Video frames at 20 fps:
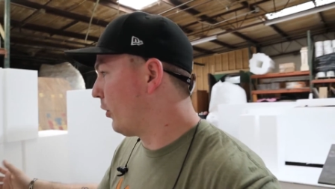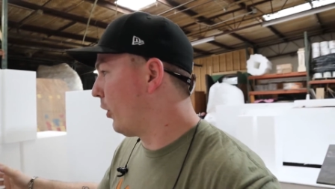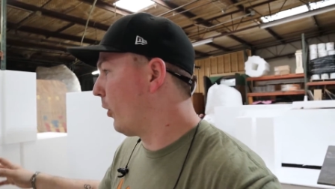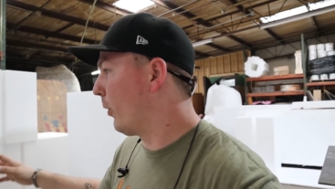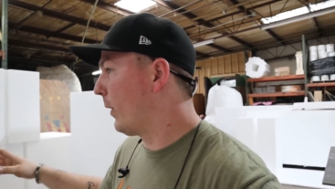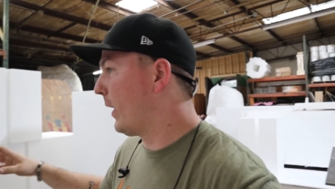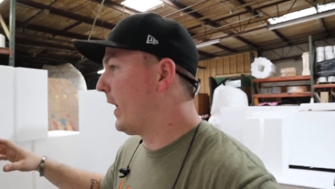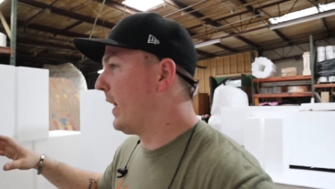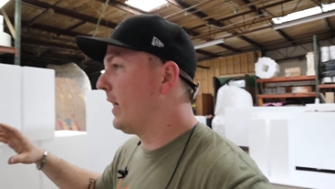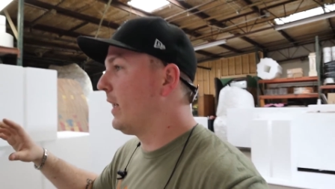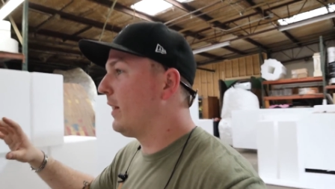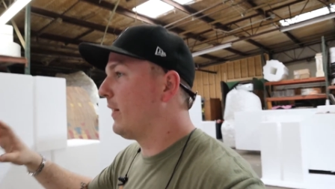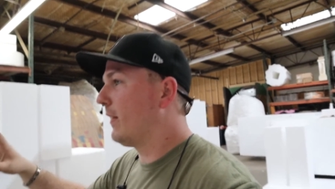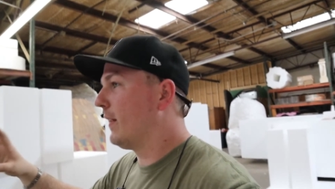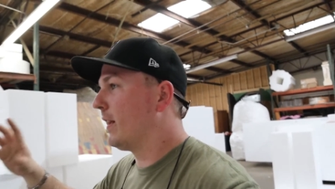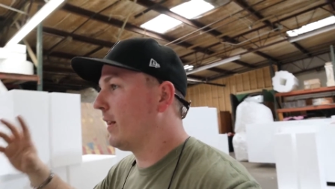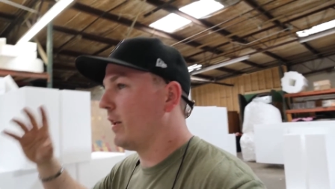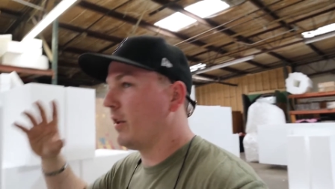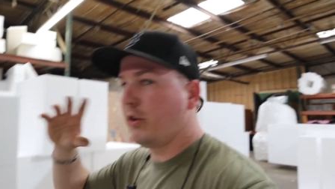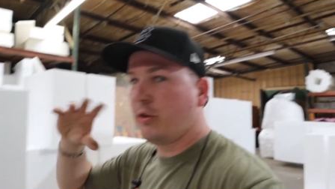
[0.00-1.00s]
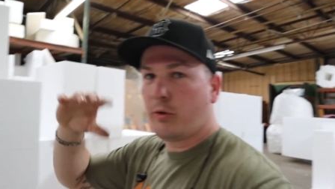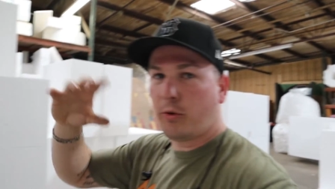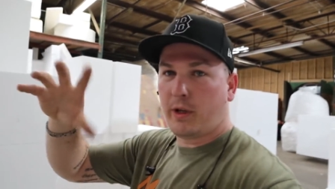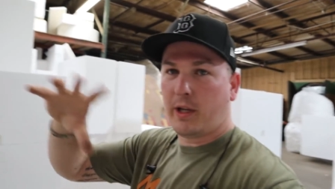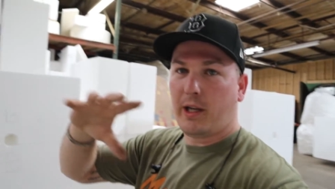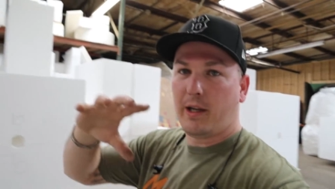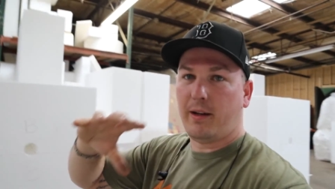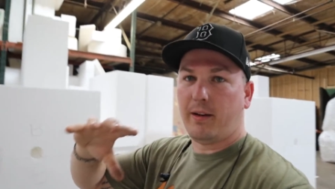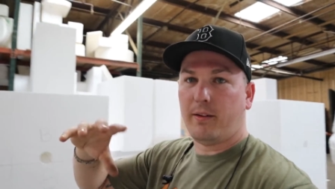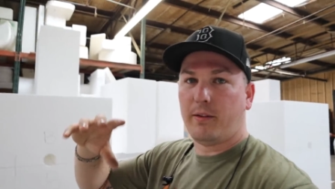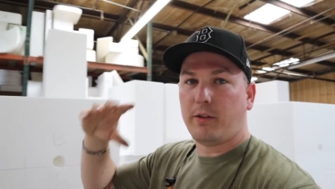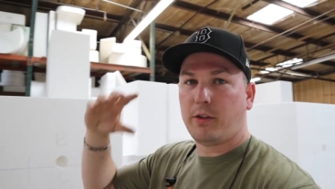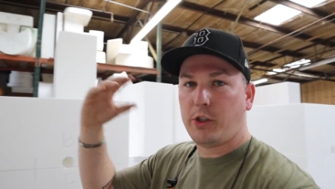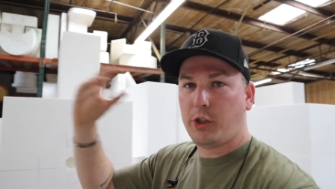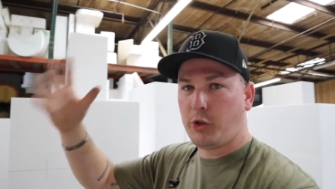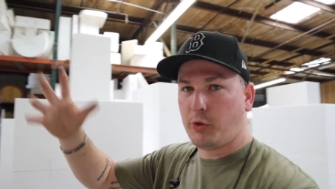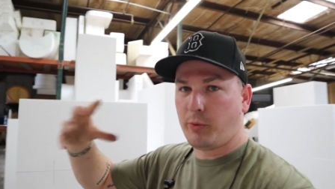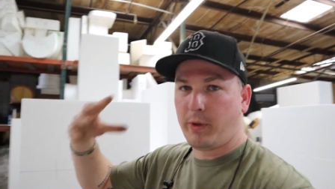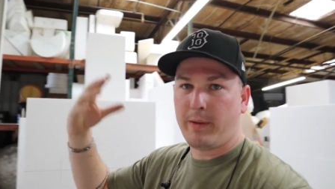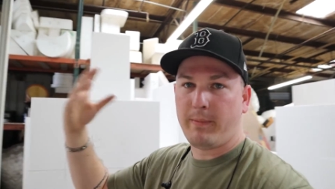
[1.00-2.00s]
so anything that you can
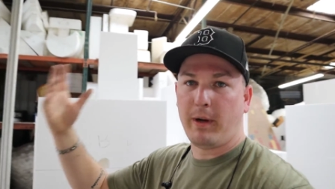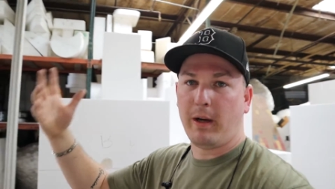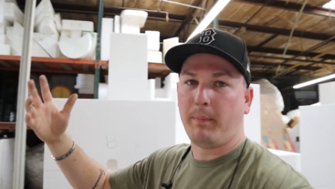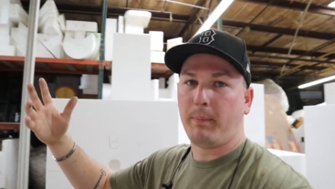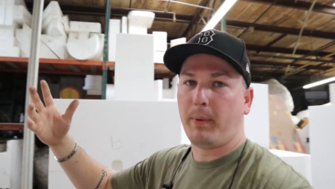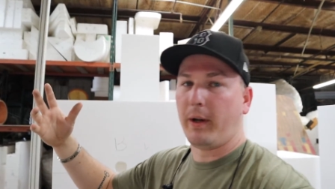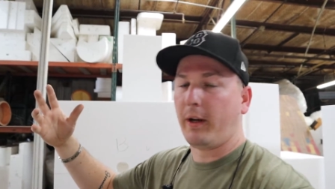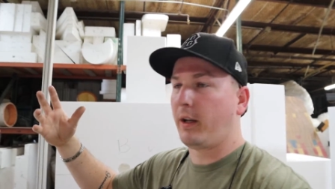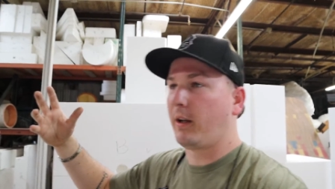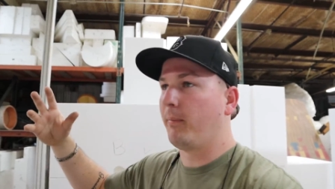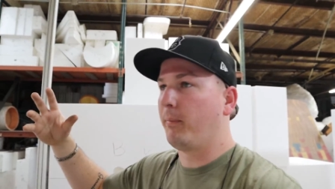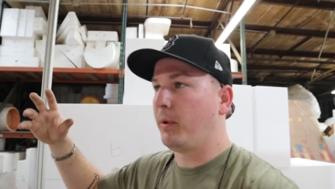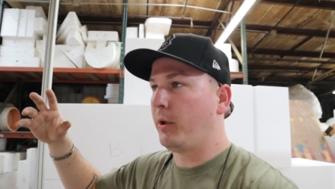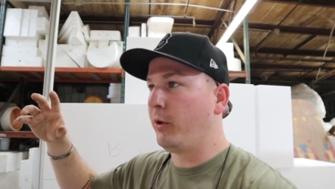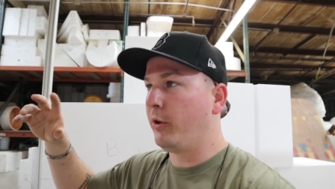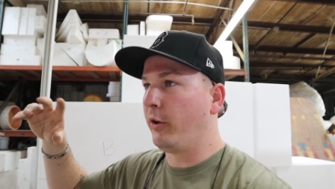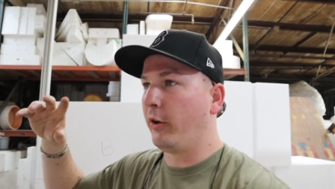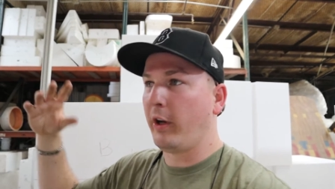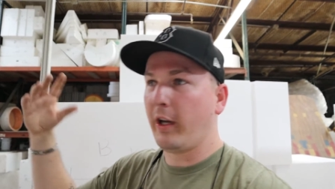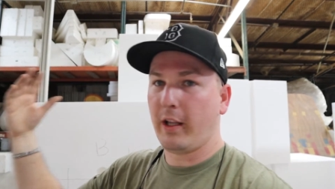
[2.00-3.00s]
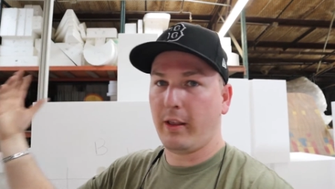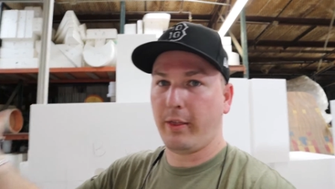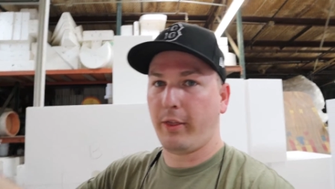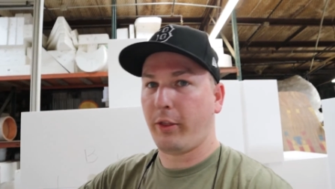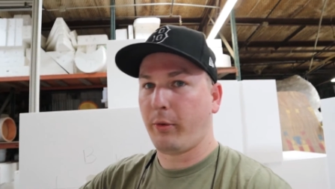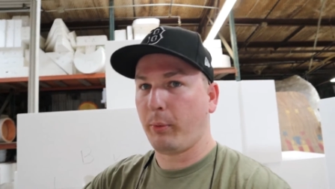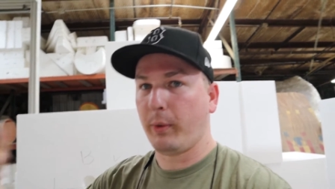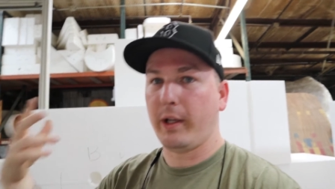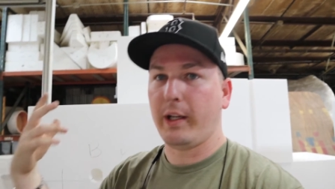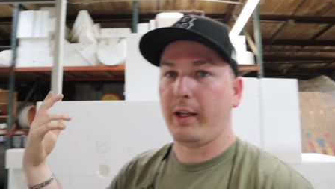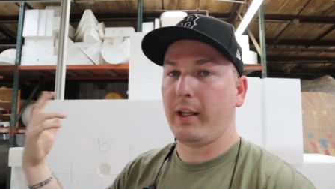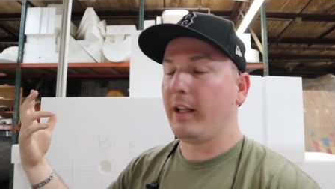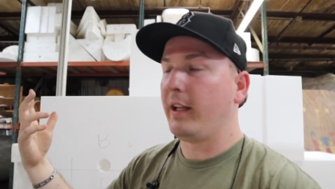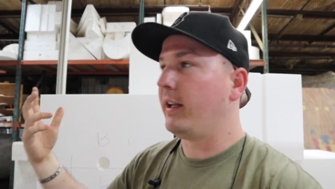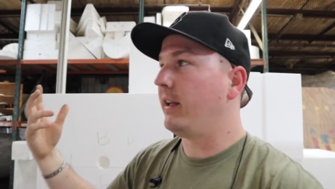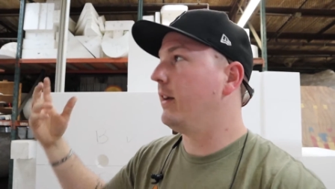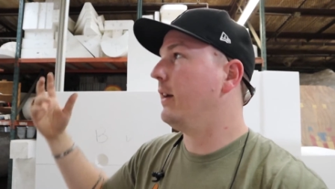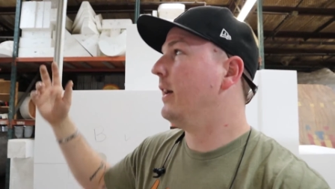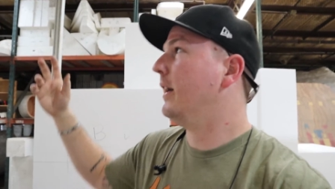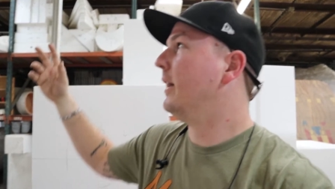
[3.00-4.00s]
dream up on a computer in
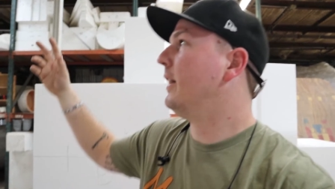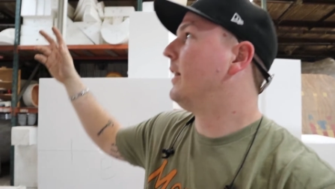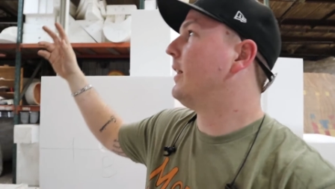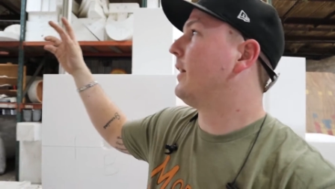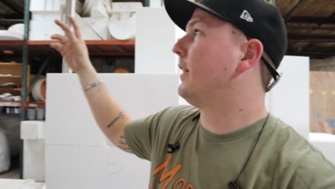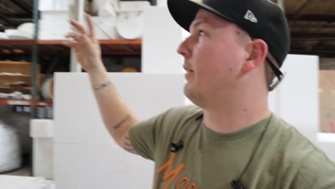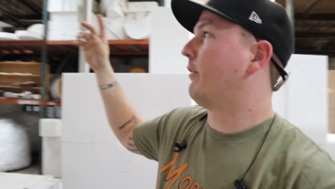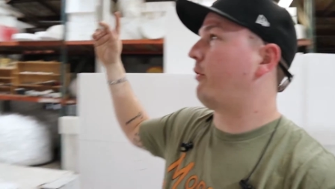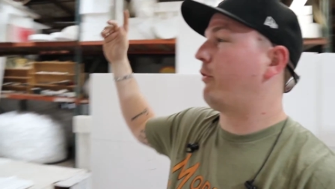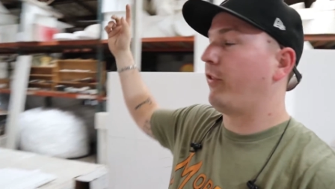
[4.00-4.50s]
3D that